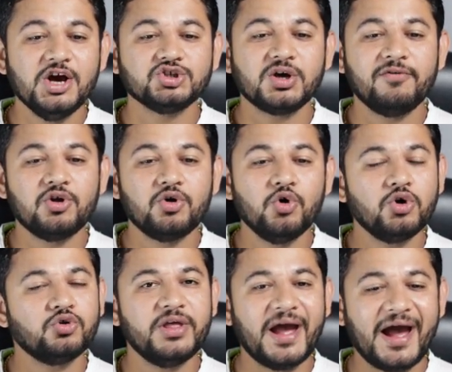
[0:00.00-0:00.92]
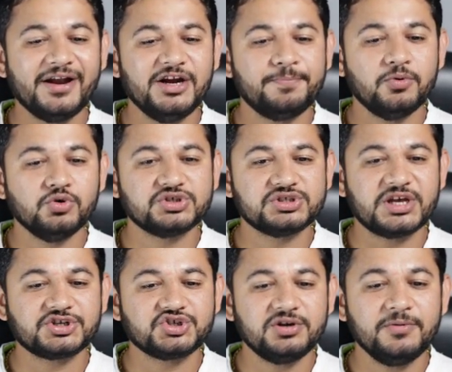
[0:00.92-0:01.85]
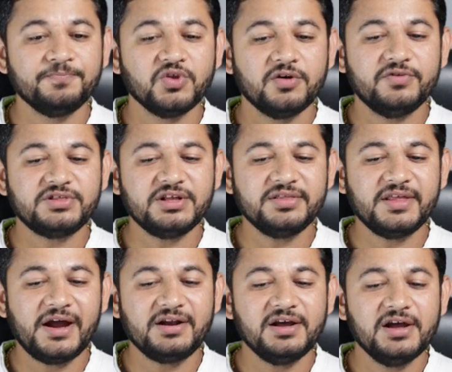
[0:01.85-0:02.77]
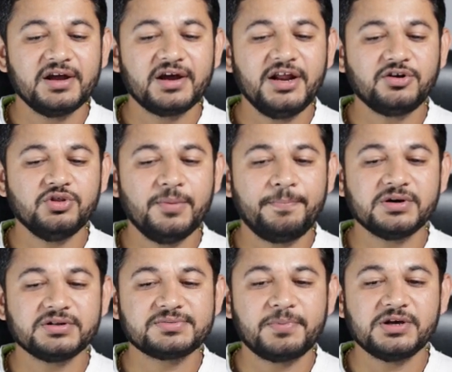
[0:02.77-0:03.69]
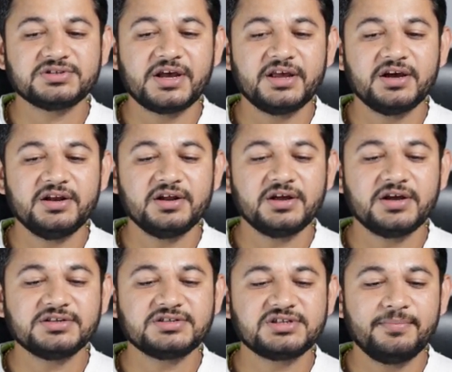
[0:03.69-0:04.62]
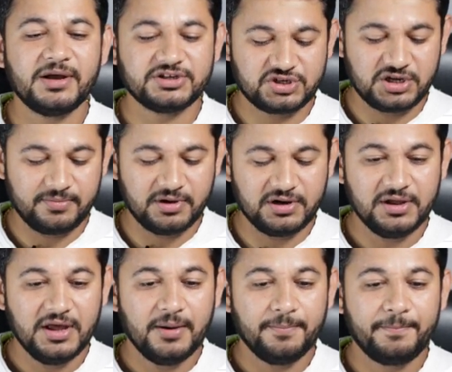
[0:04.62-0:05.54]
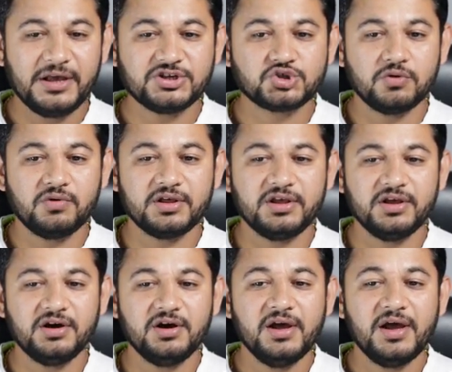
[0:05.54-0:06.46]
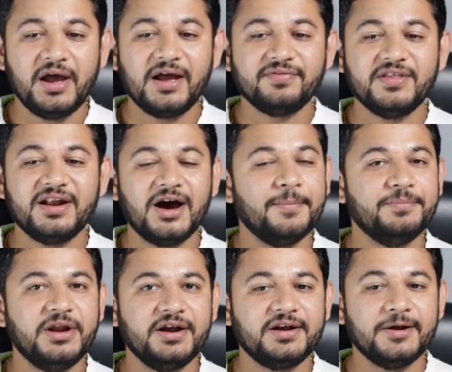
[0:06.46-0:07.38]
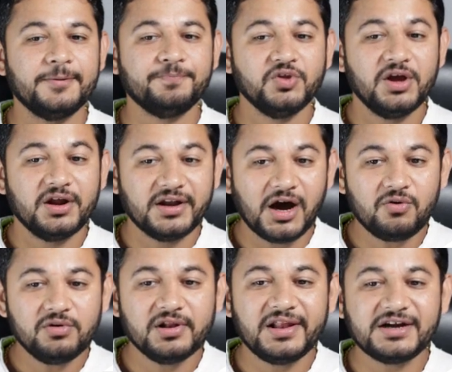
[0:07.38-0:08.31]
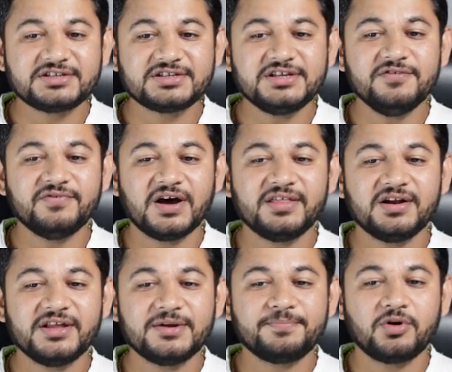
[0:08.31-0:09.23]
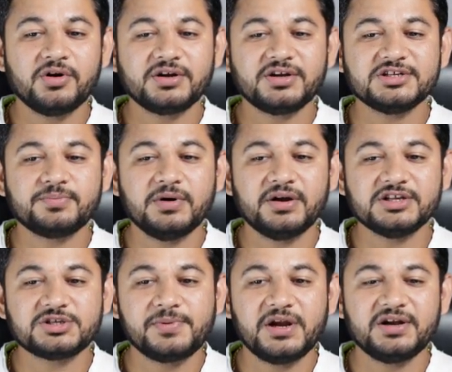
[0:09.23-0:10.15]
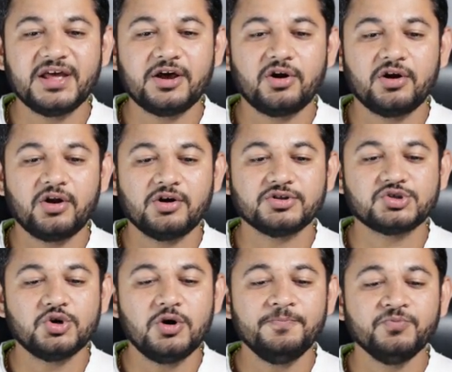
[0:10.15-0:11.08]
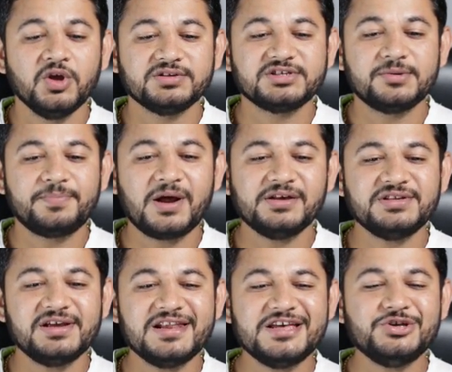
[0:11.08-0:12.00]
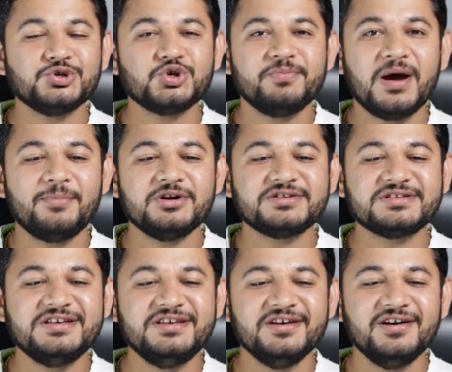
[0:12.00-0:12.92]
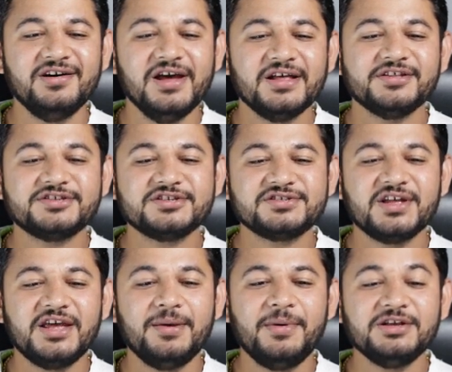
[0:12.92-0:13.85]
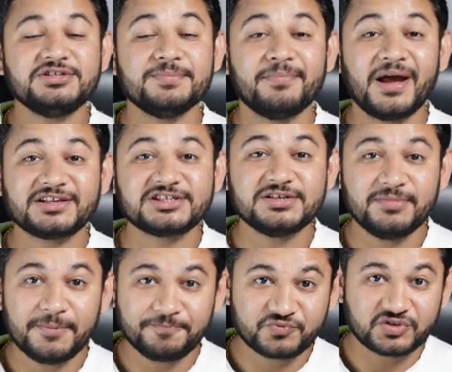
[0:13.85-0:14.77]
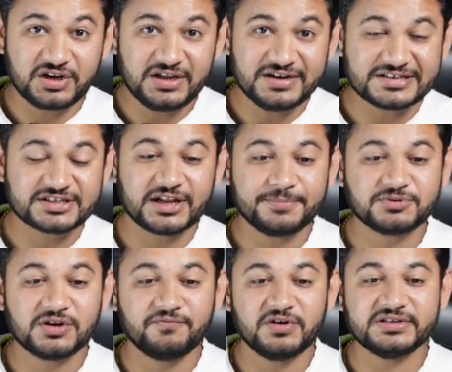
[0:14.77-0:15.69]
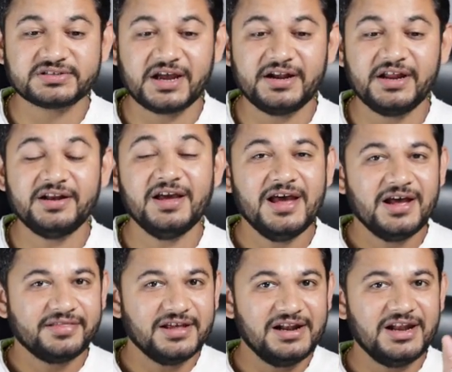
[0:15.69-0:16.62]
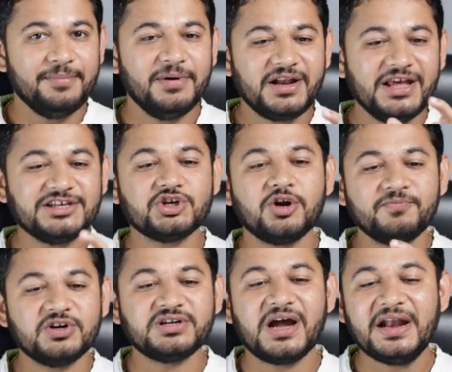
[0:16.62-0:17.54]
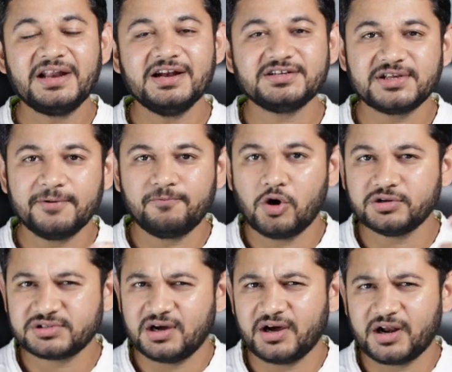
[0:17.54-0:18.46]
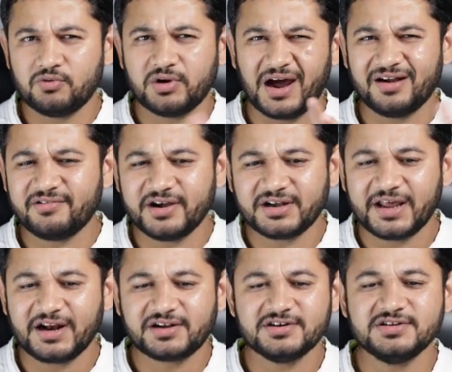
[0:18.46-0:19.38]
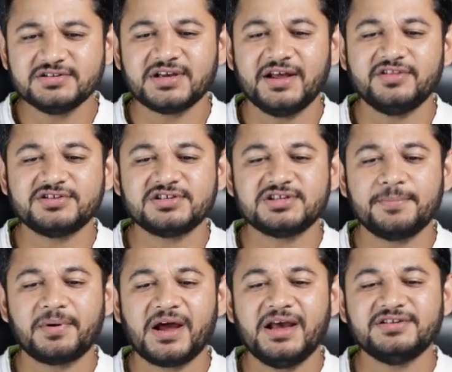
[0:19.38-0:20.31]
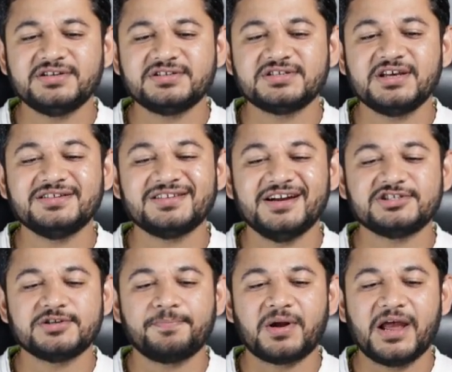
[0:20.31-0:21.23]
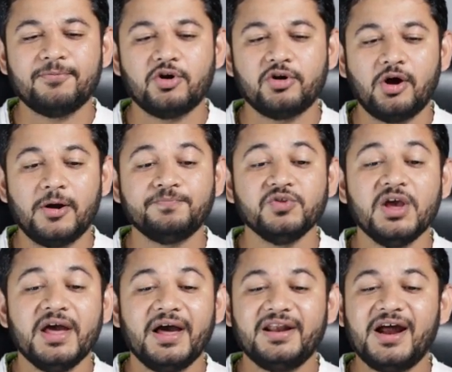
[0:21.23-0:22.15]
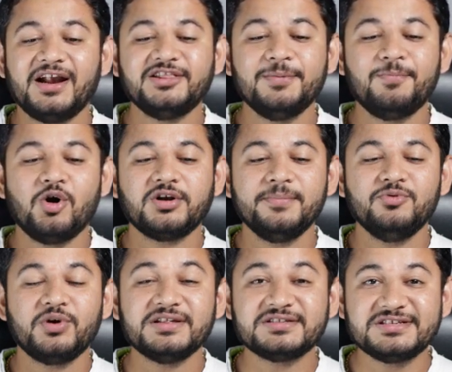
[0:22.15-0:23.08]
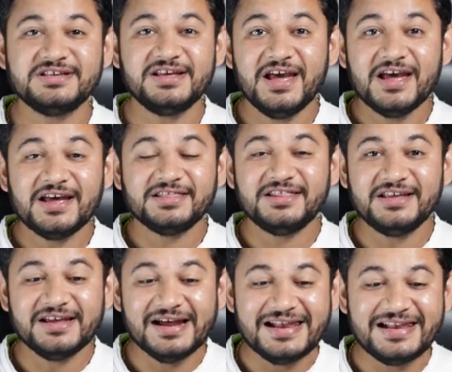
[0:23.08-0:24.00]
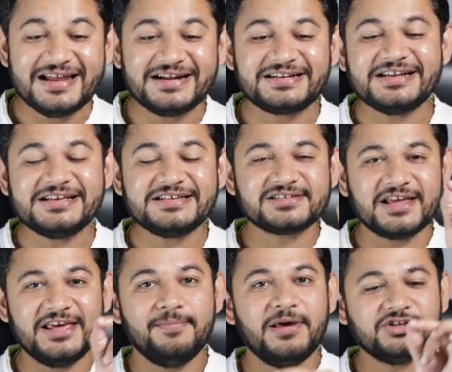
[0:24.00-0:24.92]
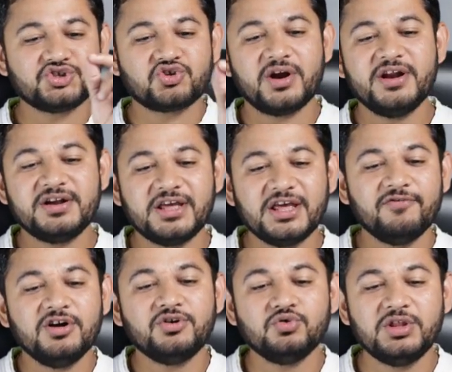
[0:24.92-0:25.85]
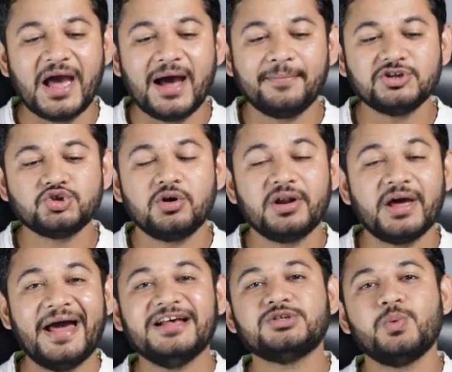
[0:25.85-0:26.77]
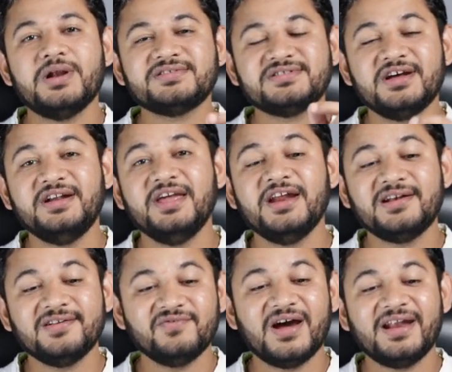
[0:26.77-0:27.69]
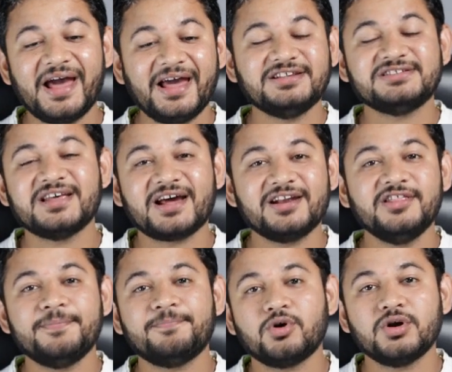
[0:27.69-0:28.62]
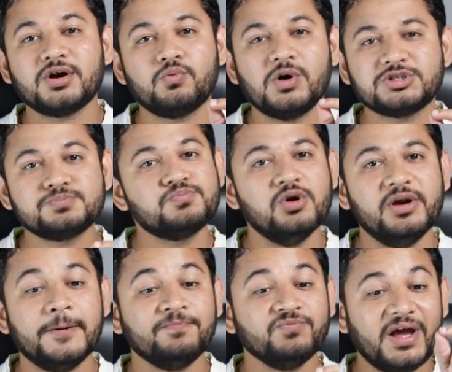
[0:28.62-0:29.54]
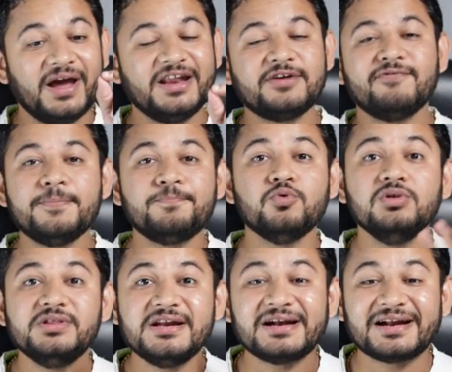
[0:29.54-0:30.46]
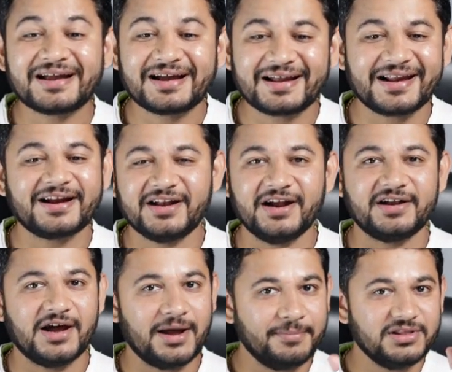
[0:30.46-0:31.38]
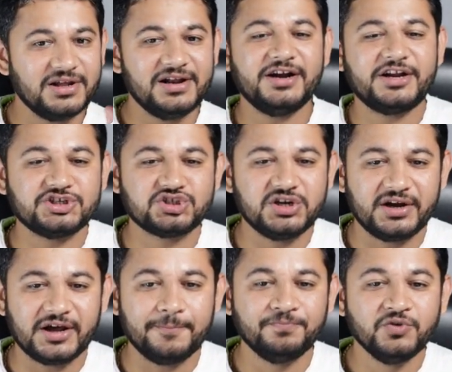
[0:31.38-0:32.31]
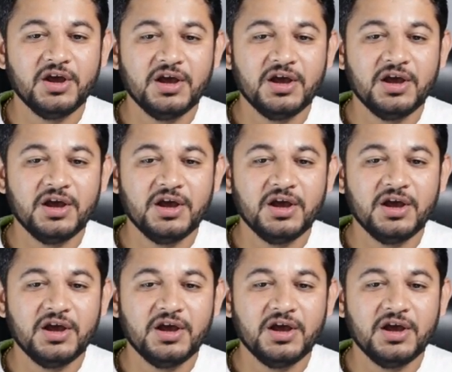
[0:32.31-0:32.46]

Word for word: So I will go to the edit post section. Within that, click to the plus plus icon, custom H T M L, paste over here, and then update it. Now let's see whether that product is been displayed there or not. So surprisingly, you should be able to see here, this is the image, maximum three description we decided. The limitation of the title itself was around one hundred characters, and this is the price, it says it's a prime or not. And at the bottom, you can see the latest image credit given to the Amazon, as well as the date when exactly the product was pulled, and it will pull the correct data, I mean the latest data.